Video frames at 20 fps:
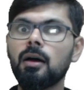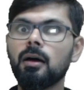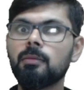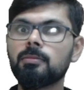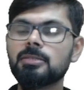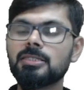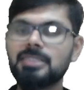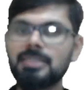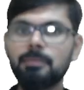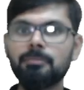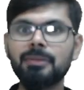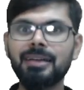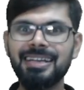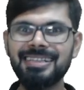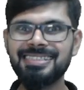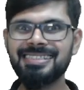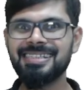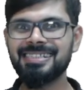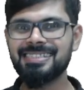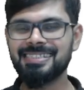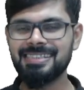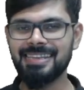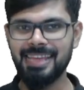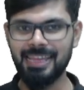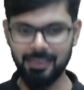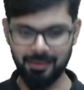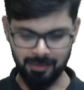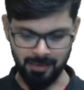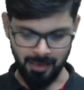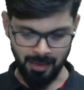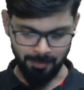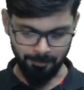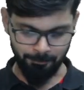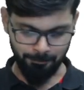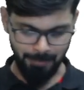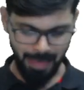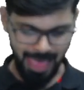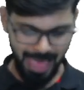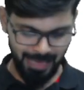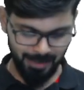some gadgets like
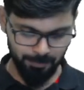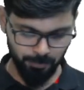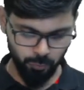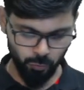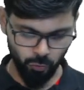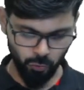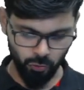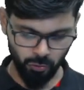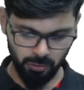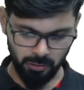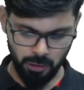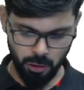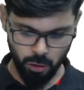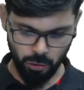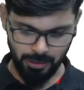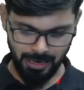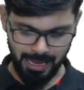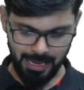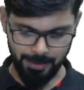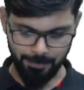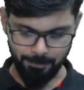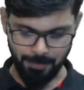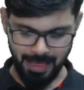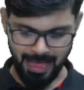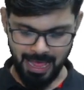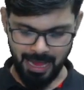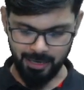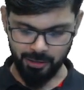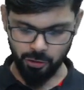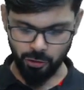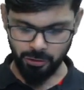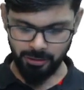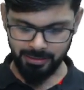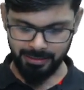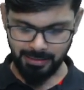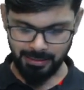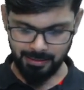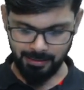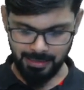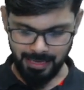MacBook or iPad or
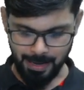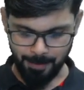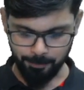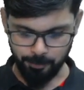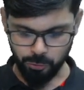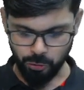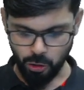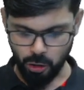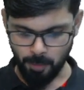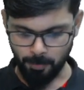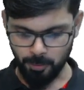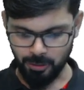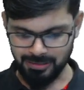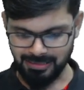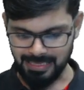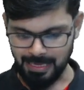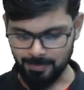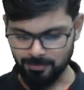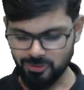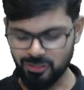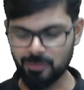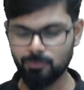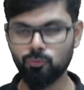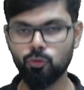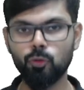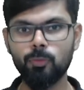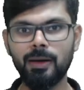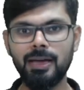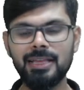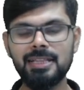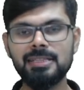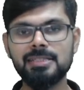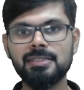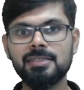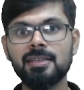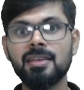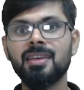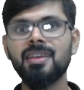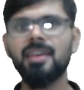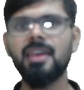Dell laptop or Samsung
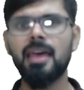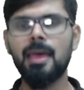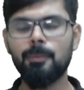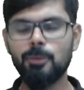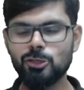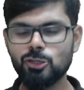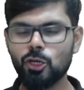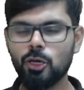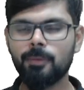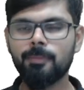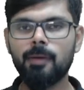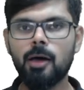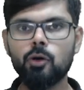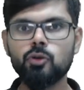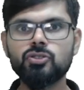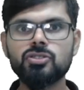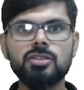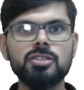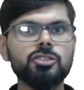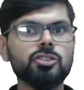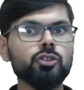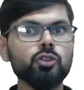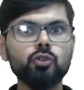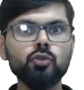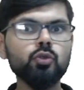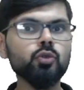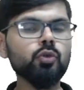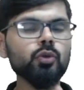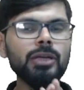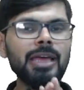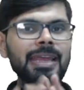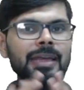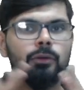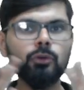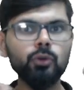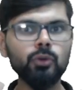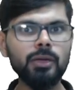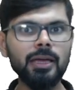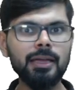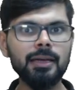mobiles, Amazon vouchers. So you
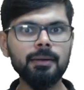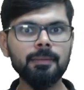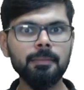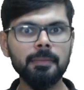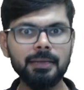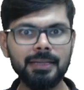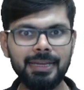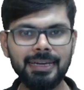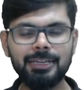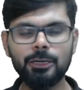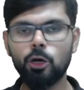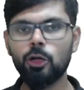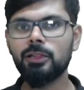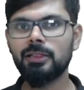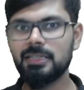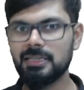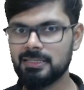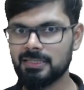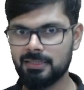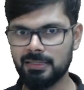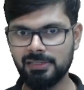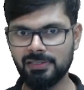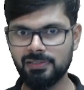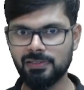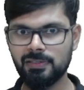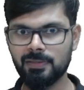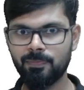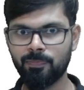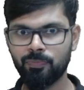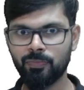can get all these things.